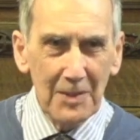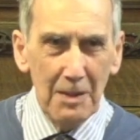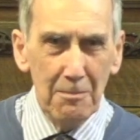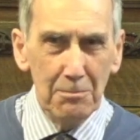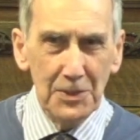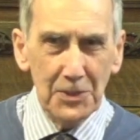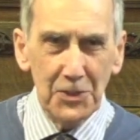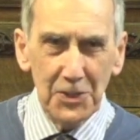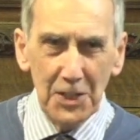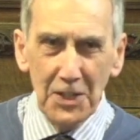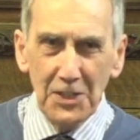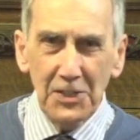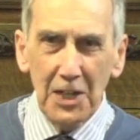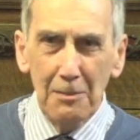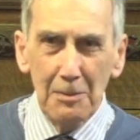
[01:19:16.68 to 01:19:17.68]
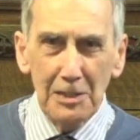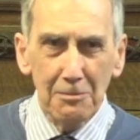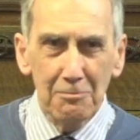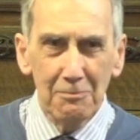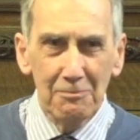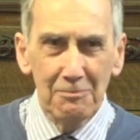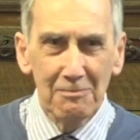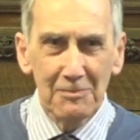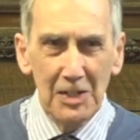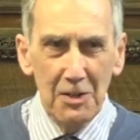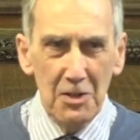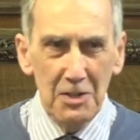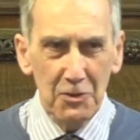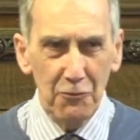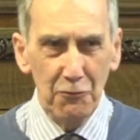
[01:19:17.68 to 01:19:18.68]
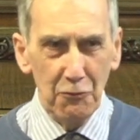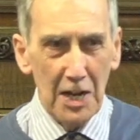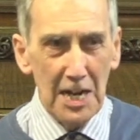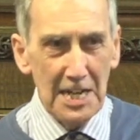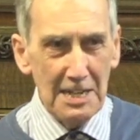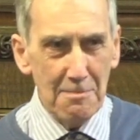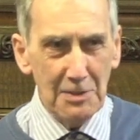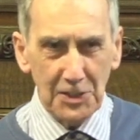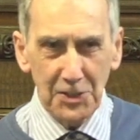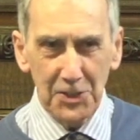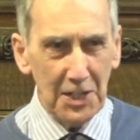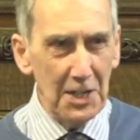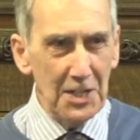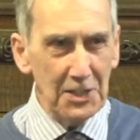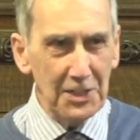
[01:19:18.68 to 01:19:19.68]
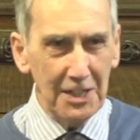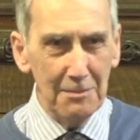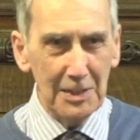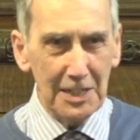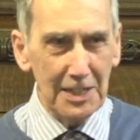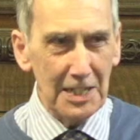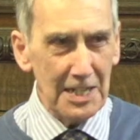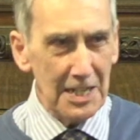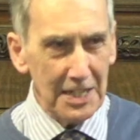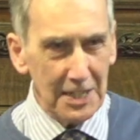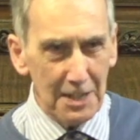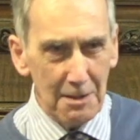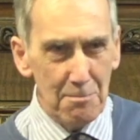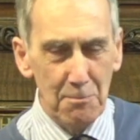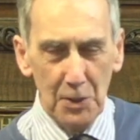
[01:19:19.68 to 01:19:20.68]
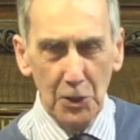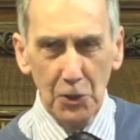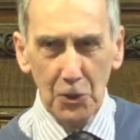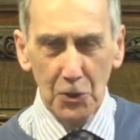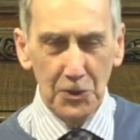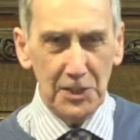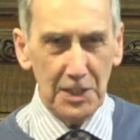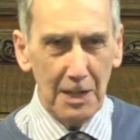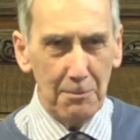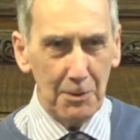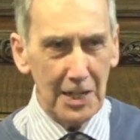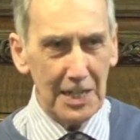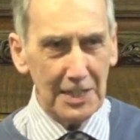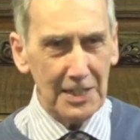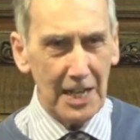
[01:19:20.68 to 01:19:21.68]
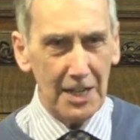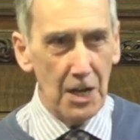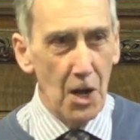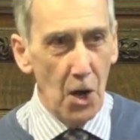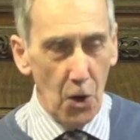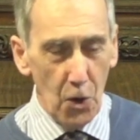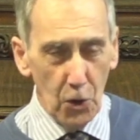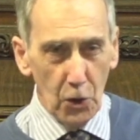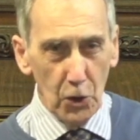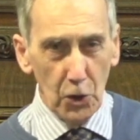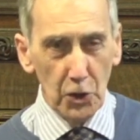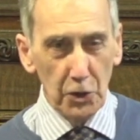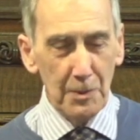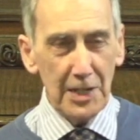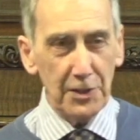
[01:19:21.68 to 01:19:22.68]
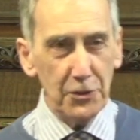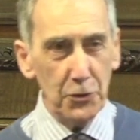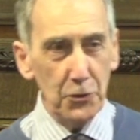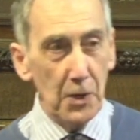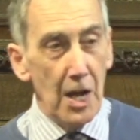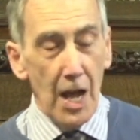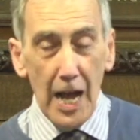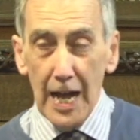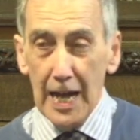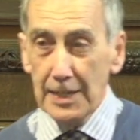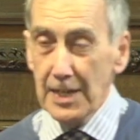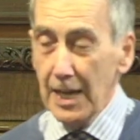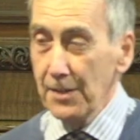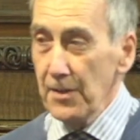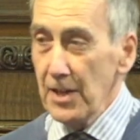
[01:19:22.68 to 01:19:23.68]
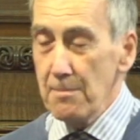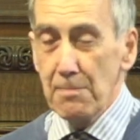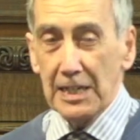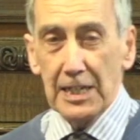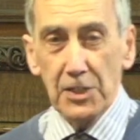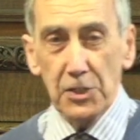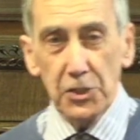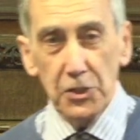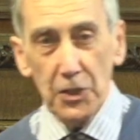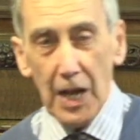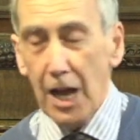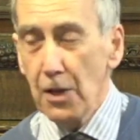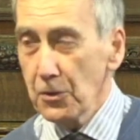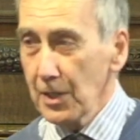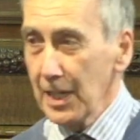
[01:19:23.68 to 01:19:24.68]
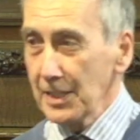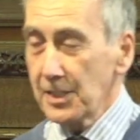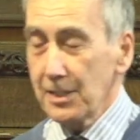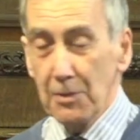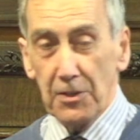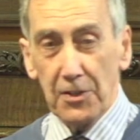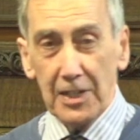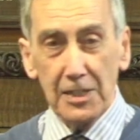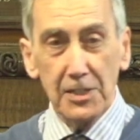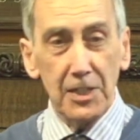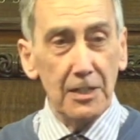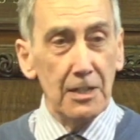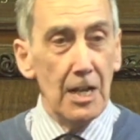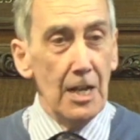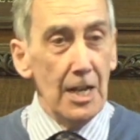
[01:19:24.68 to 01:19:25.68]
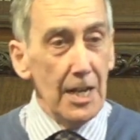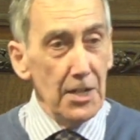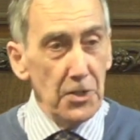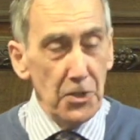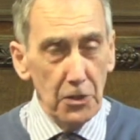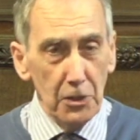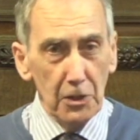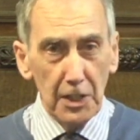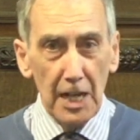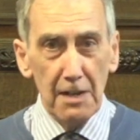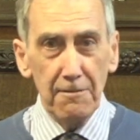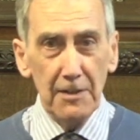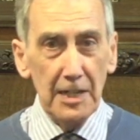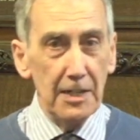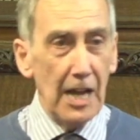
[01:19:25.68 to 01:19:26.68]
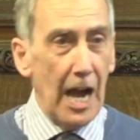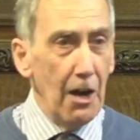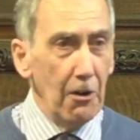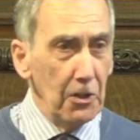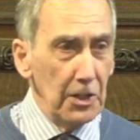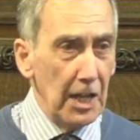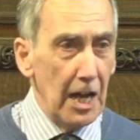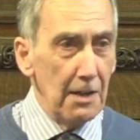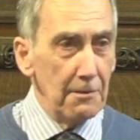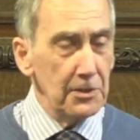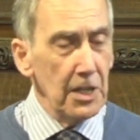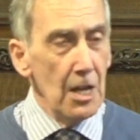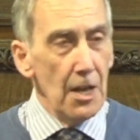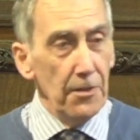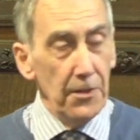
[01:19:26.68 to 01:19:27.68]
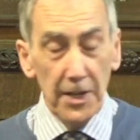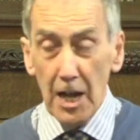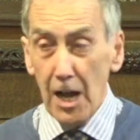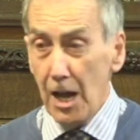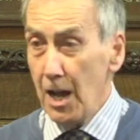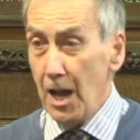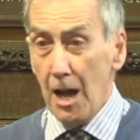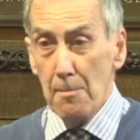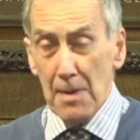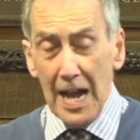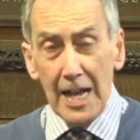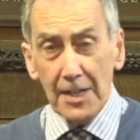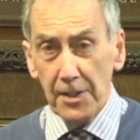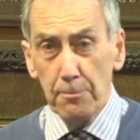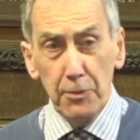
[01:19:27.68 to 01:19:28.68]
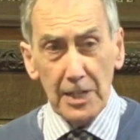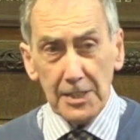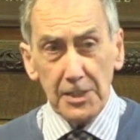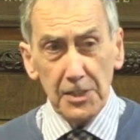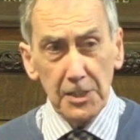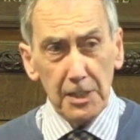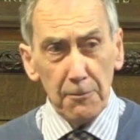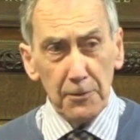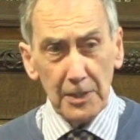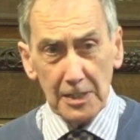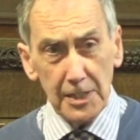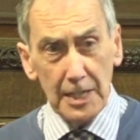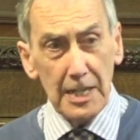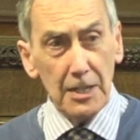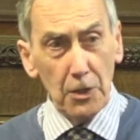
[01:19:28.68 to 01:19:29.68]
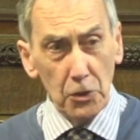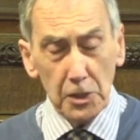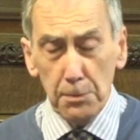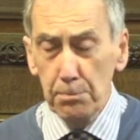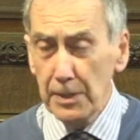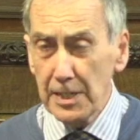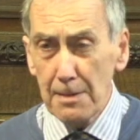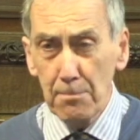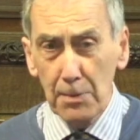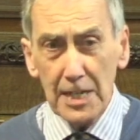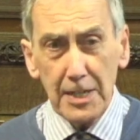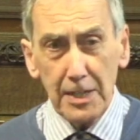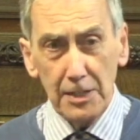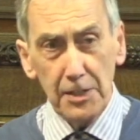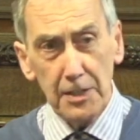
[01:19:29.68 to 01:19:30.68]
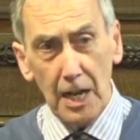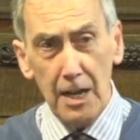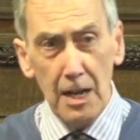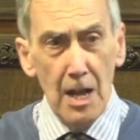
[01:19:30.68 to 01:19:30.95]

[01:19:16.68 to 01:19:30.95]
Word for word: but Sunday's coming. Friday, but Sunday's coming. And he, he, kind of builds it up like that all the way through and, and then begins to outline some of the things in, in your life and in our lives that are, are bad, the present sufferings. And it looks pretty bleak. And, uh,